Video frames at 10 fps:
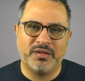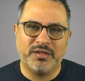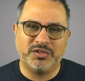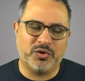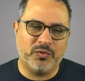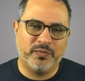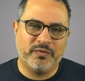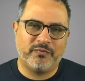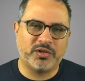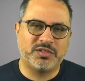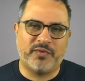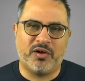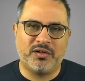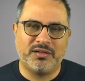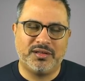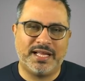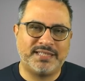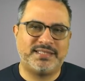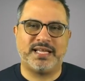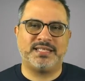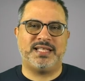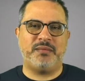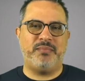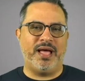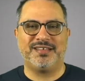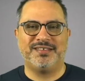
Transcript: So, first of all, let's take a step back.